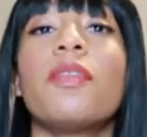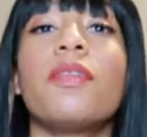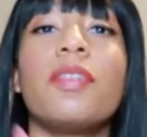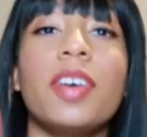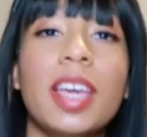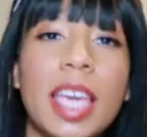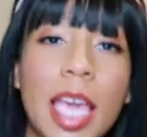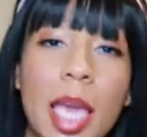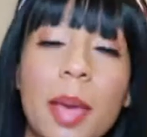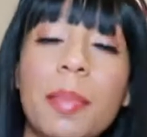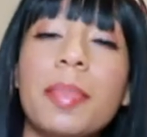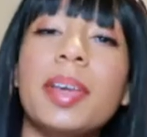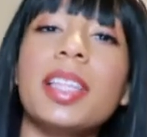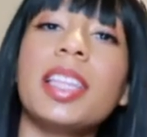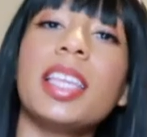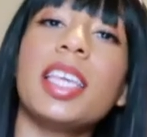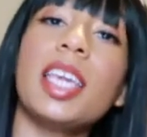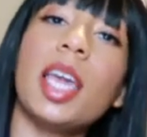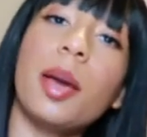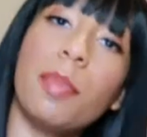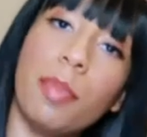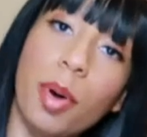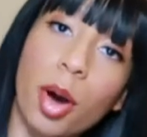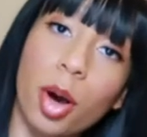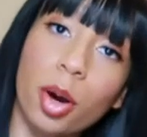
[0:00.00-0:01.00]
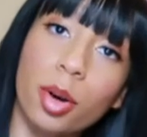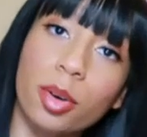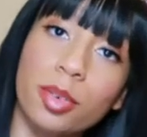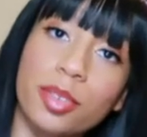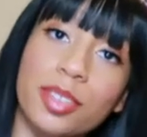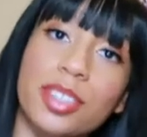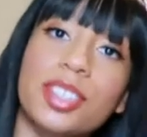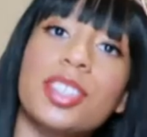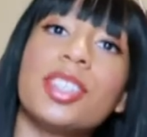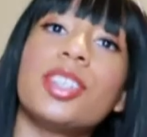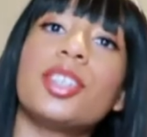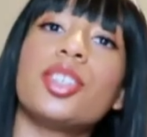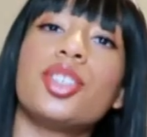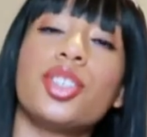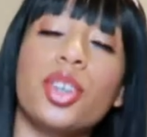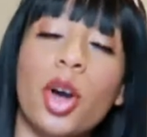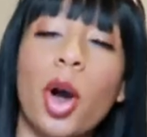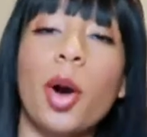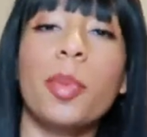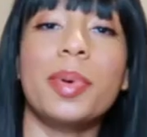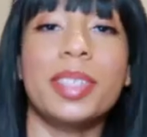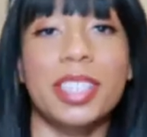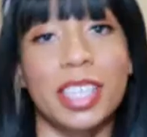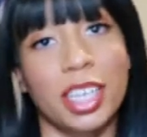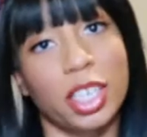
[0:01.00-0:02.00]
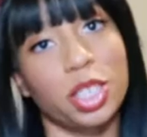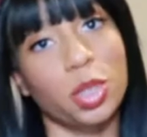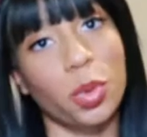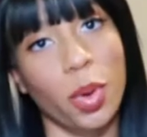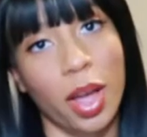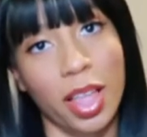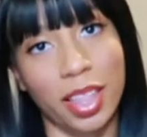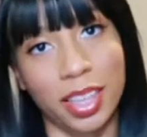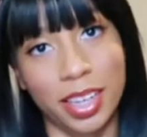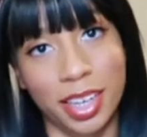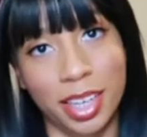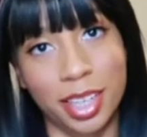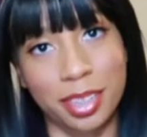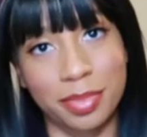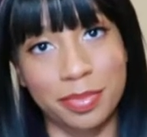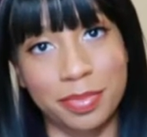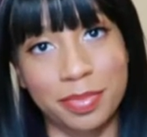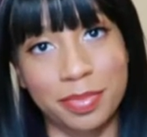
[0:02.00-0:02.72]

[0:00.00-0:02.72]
vehemently opposed to homosexuality.